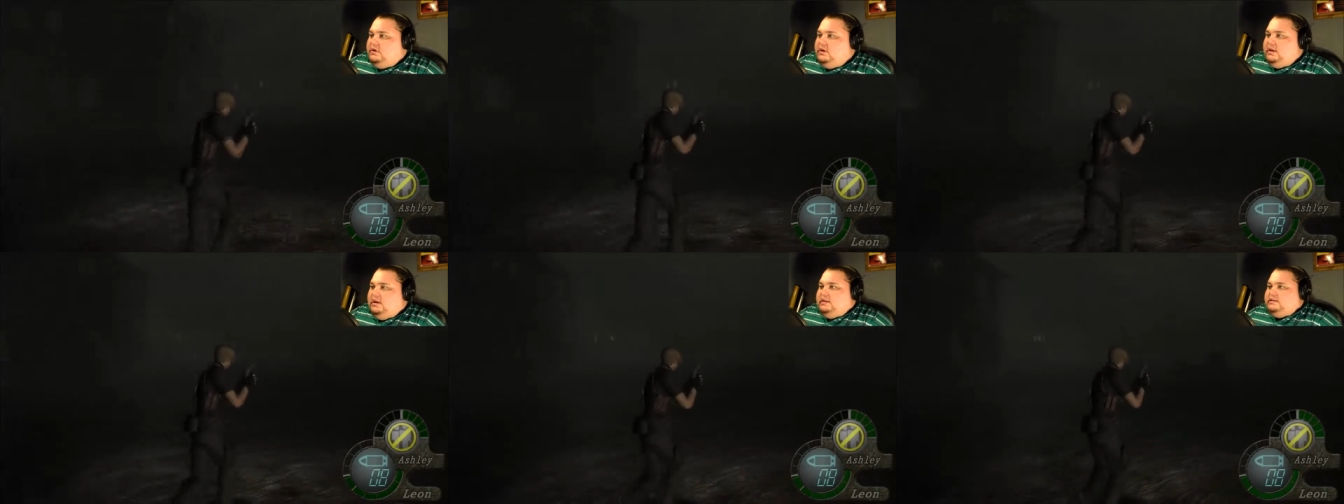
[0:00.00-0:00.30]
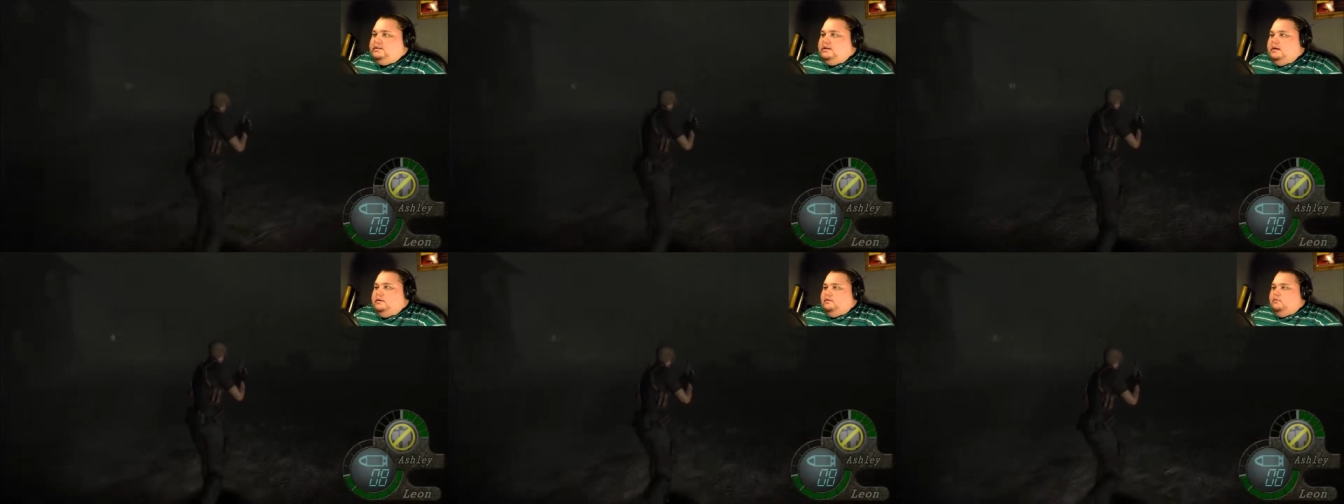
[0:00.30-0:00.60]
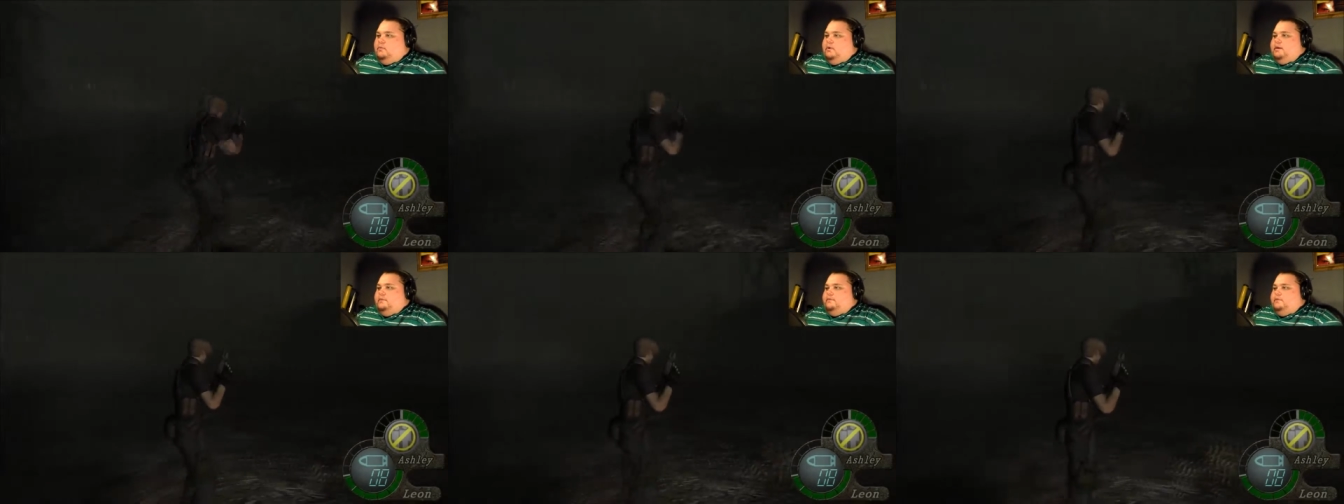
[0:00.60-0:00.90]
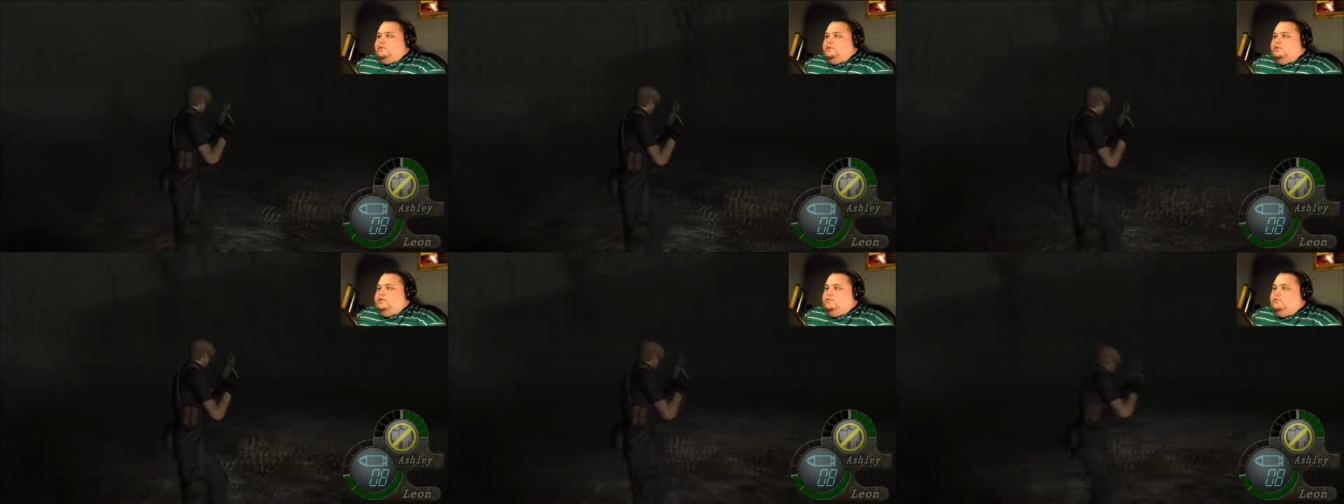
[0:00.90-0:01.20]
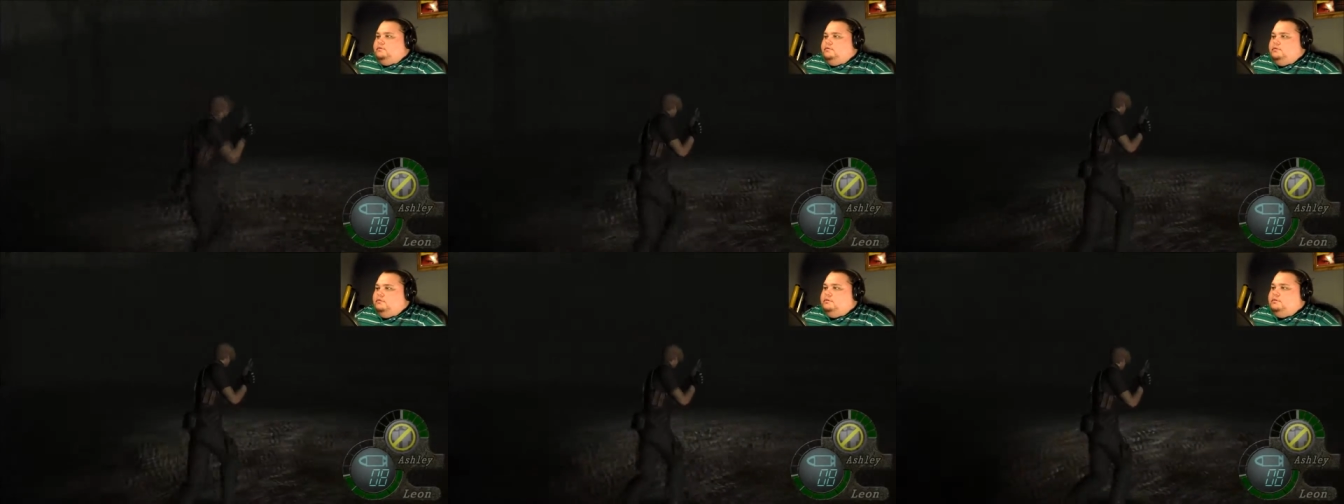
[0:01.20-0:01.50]
I got time to wait for
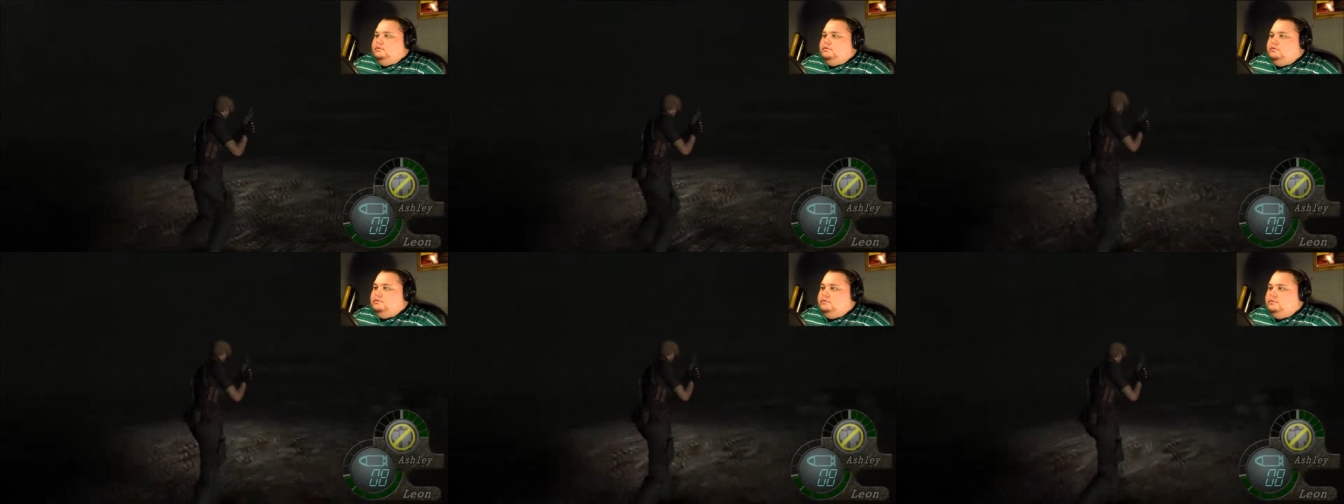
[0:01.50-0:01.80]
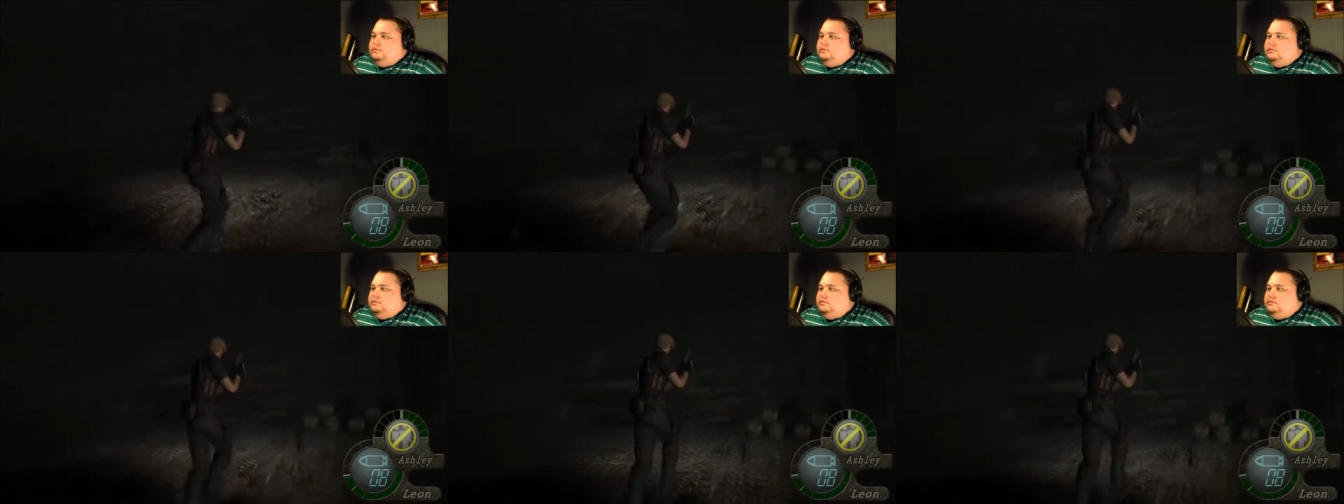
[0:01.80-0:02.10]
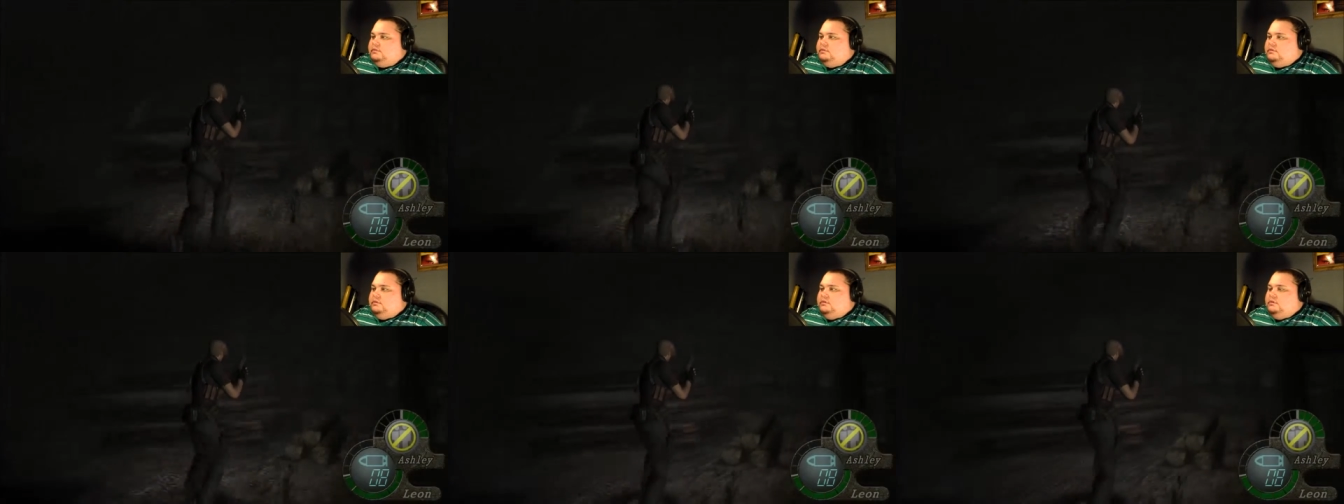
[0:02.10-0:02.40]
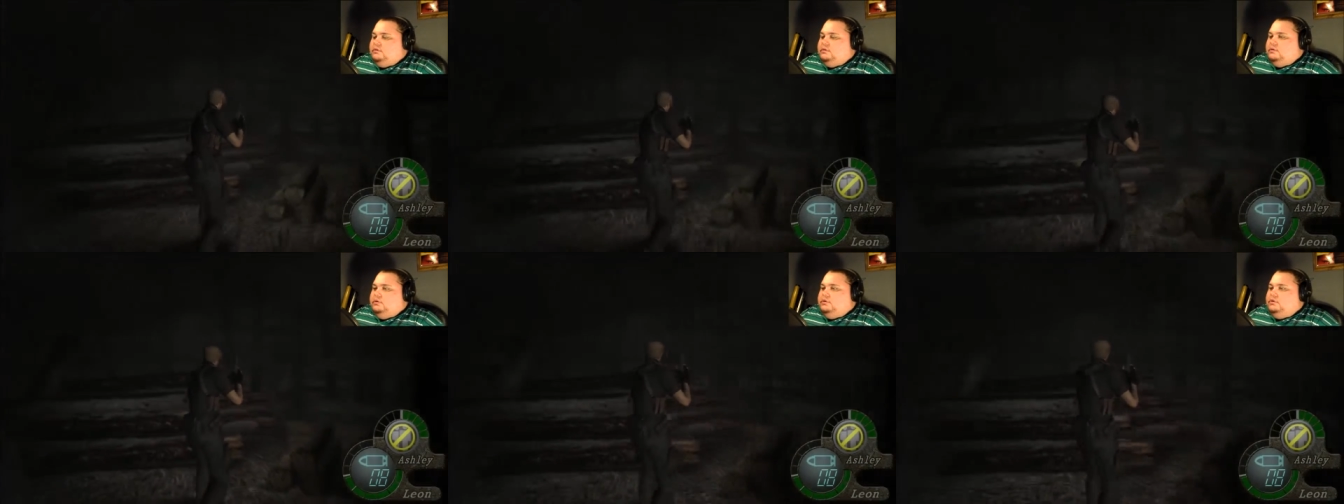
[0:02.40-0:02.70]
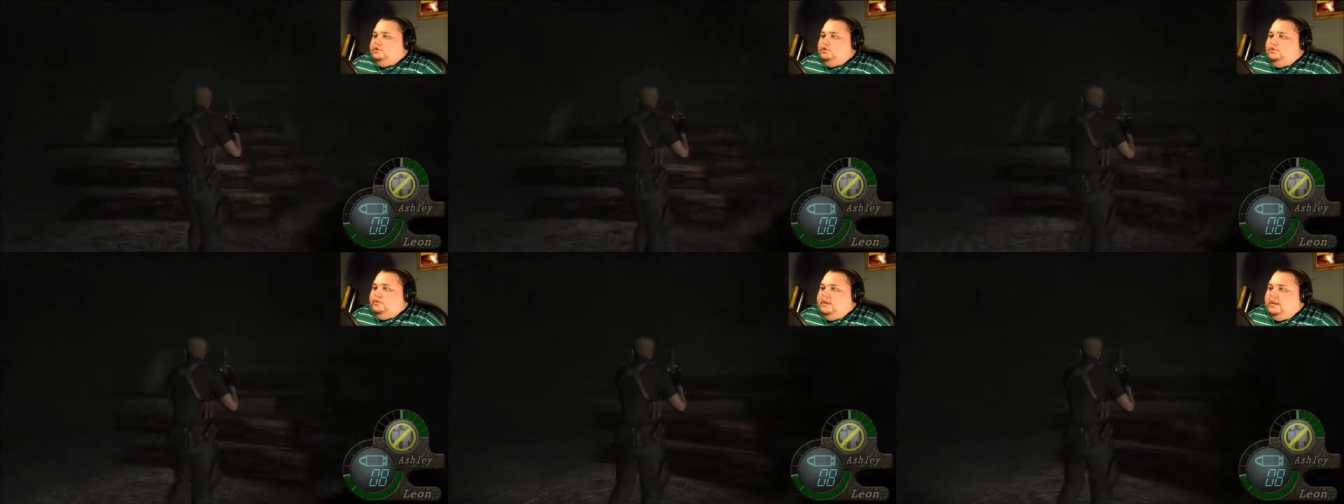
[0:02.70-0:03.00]
you.
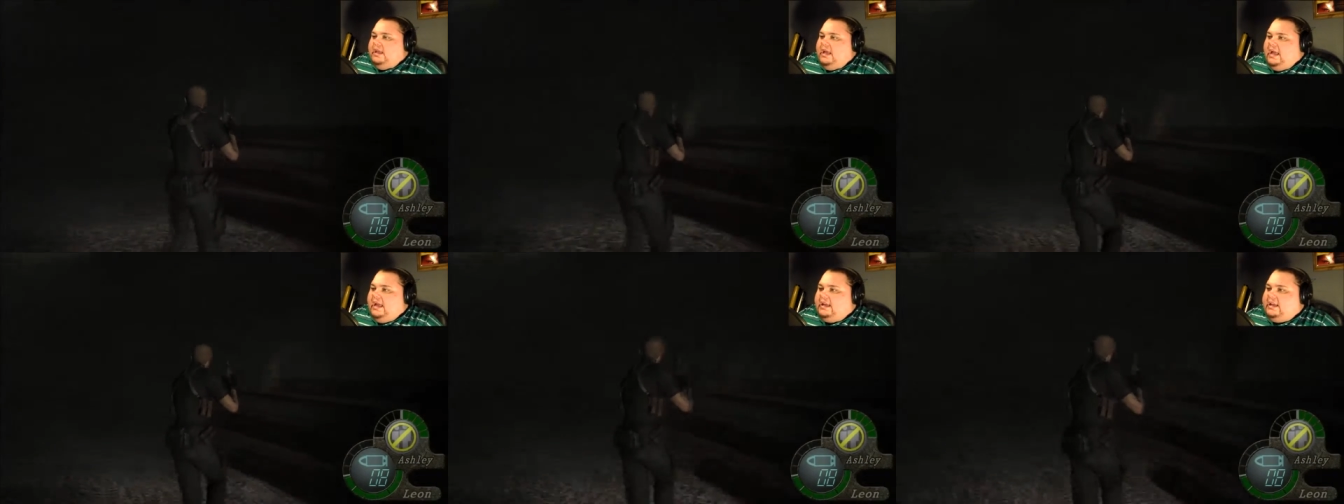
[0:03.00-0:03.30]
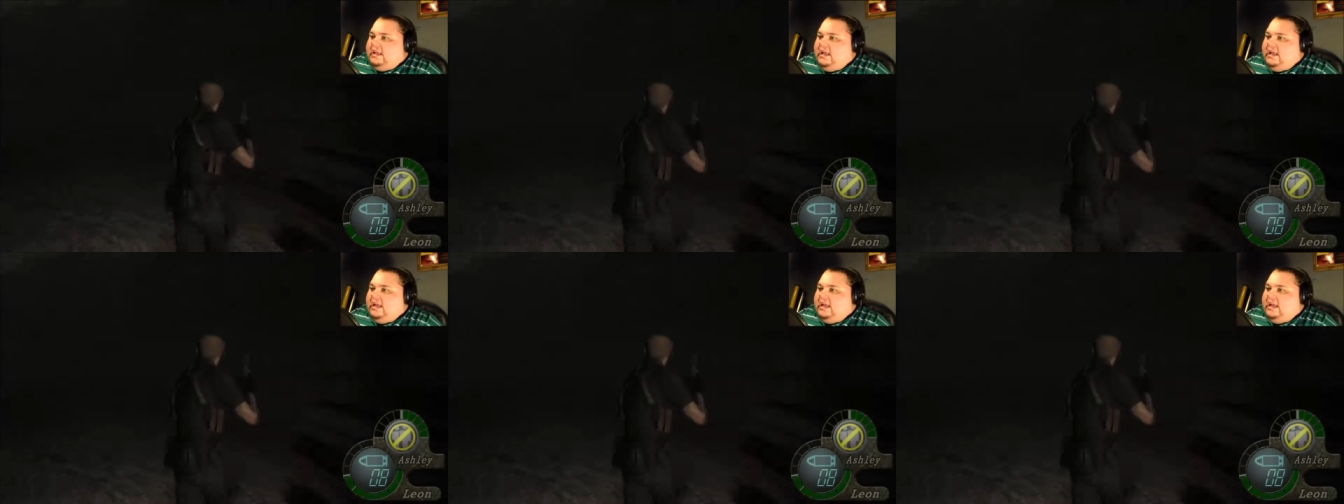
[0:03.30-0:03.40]
Do you think I